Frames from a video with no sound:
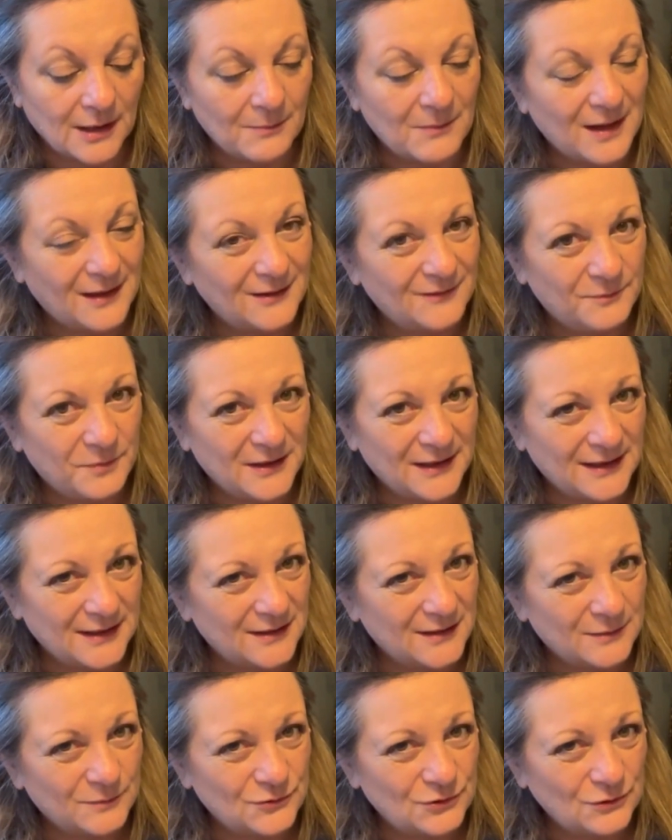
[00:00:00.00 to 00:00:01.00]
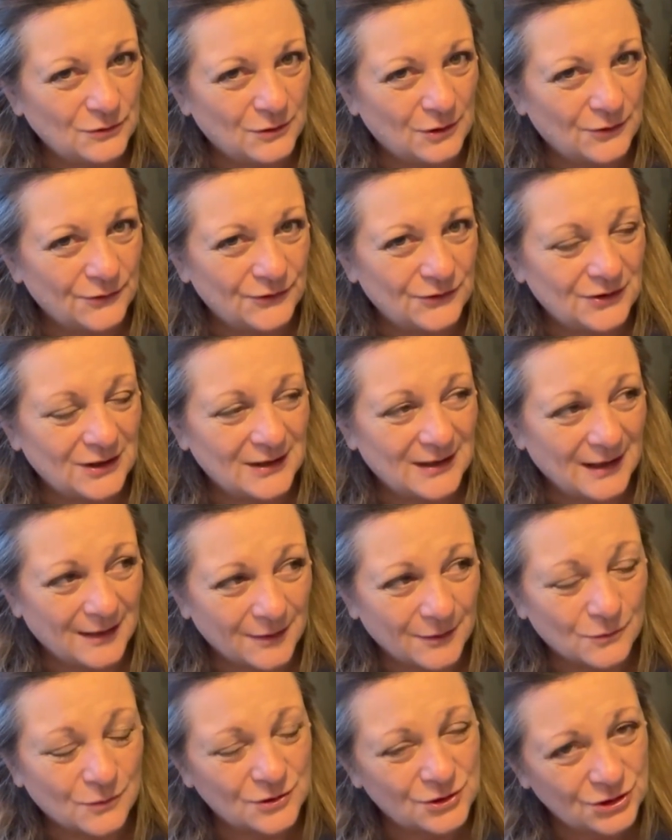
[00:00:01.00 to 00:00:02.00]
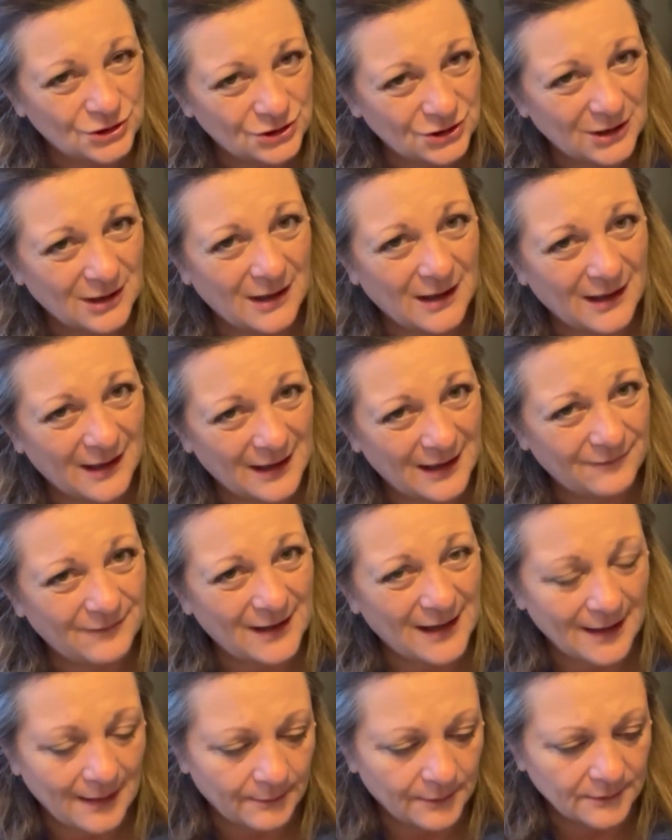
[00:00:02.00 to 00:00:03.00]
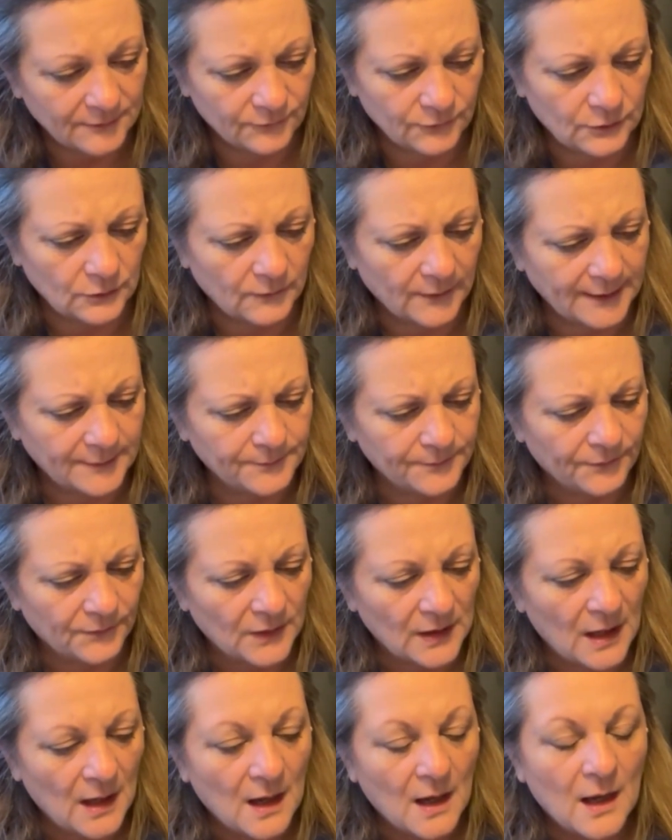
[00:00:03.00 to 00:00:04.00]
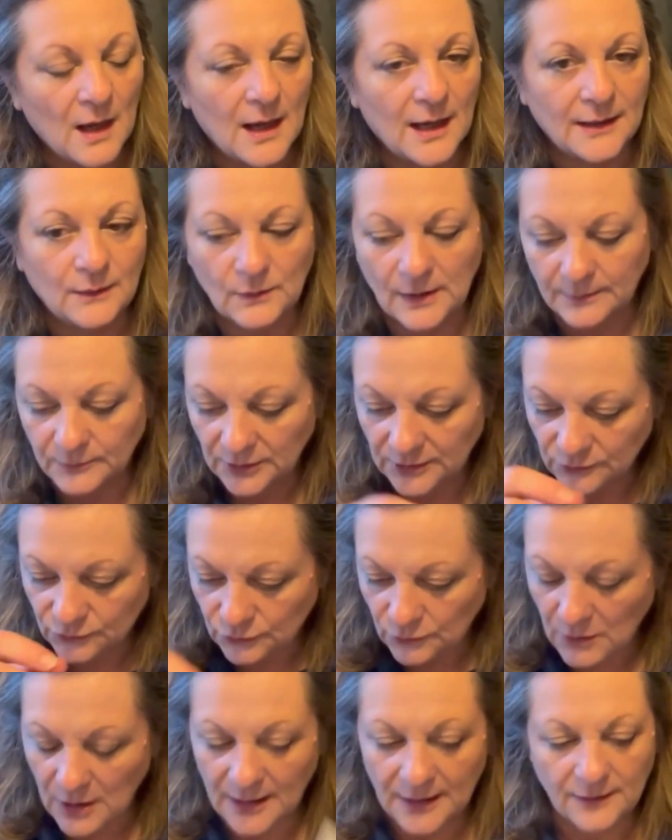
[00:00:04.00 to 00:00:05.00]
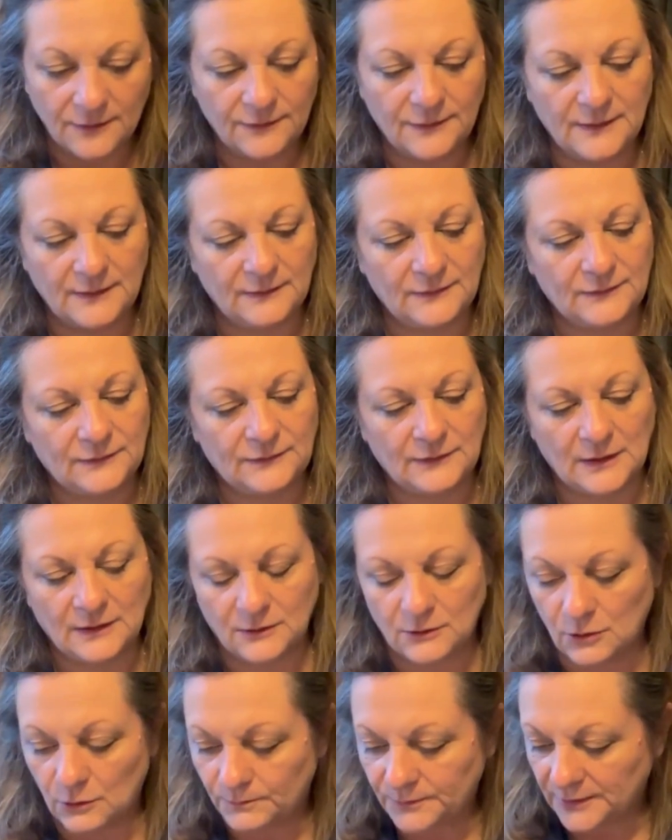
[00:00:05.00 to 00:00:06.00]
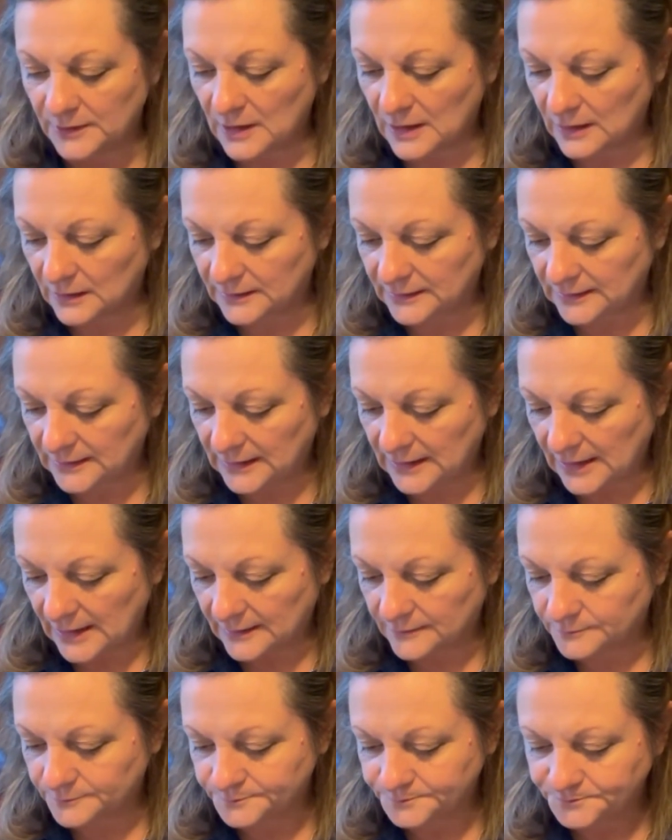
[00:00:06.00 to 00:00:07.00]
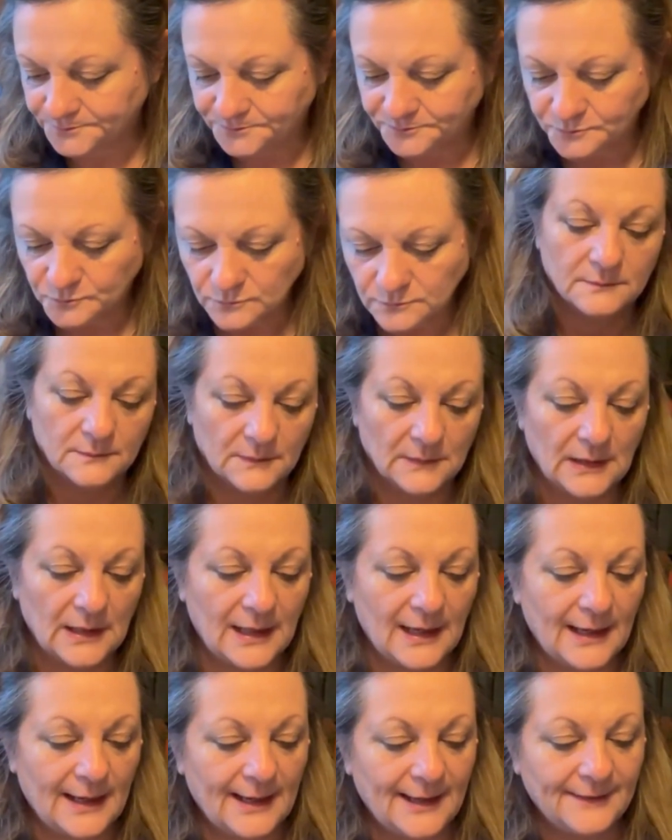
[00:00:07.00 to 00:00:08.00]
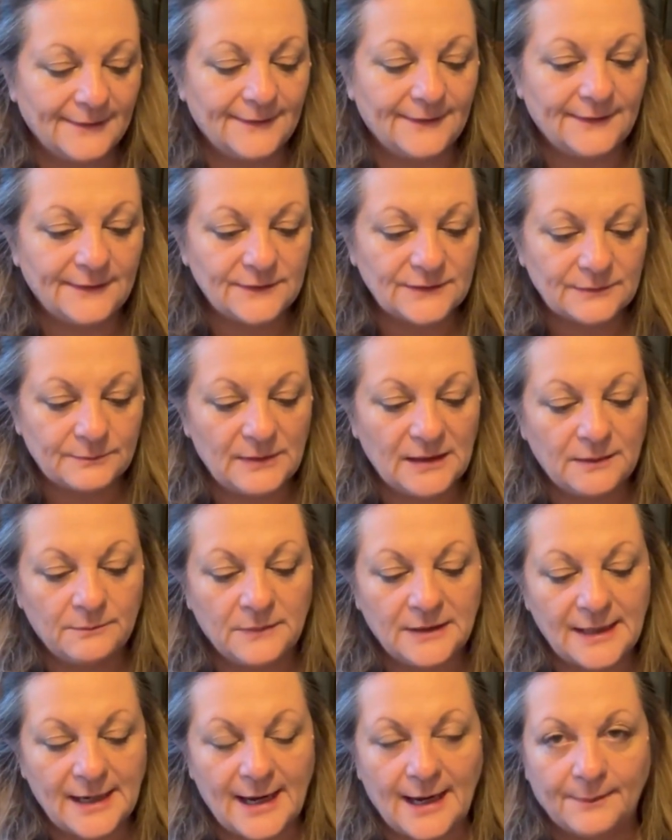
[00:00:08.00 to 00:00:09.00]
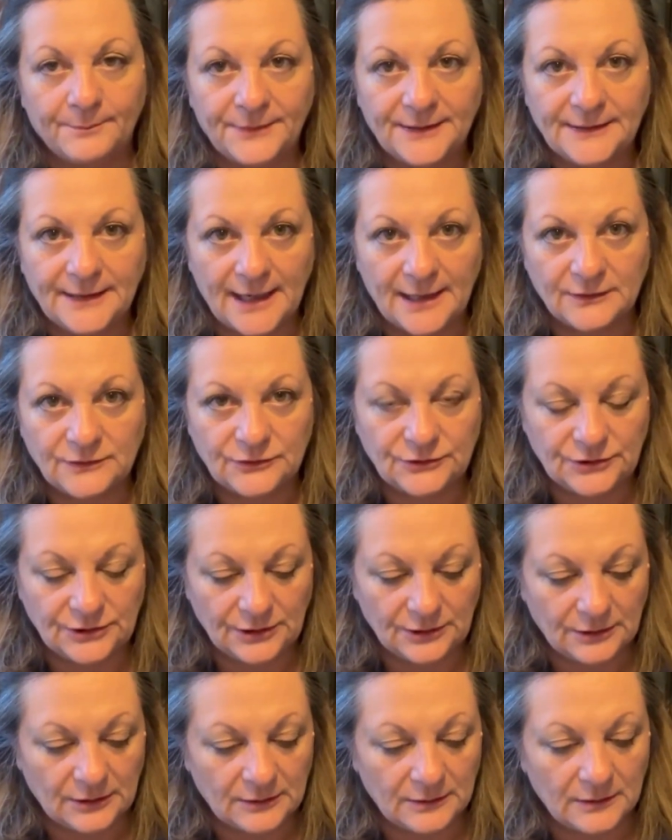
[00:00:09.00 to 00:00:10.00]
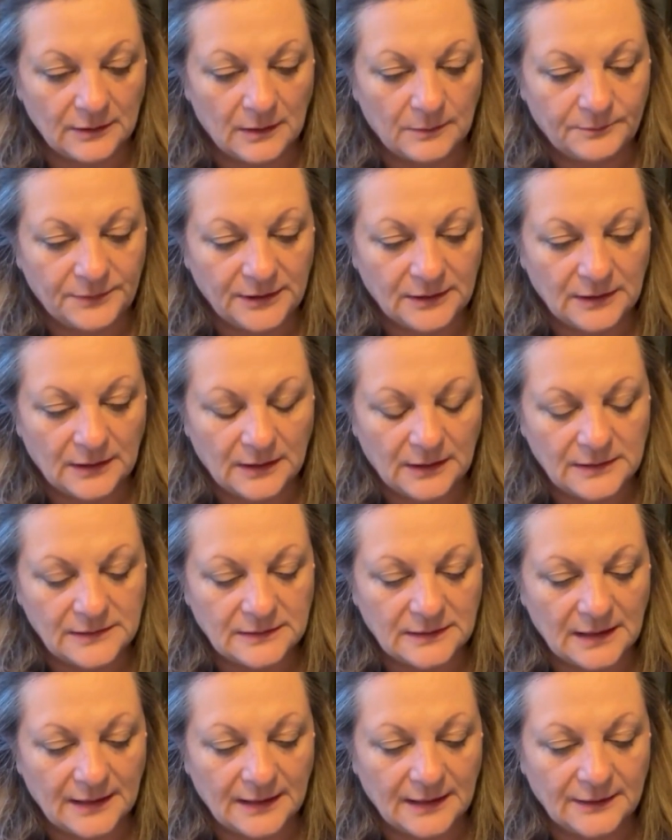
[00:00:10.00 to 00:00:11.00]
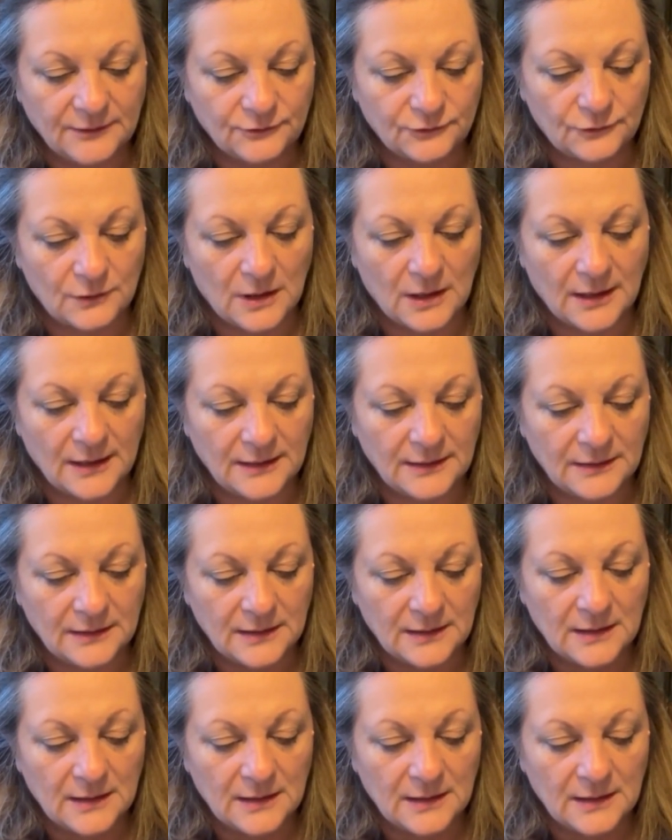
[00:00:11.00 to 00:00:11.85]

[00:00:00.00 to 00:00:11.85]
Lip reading: I might have planted them too close together, which I have a habit of doing. Anyway, I'm going to try this Copenhagen again. And this made me happy last year because I had tried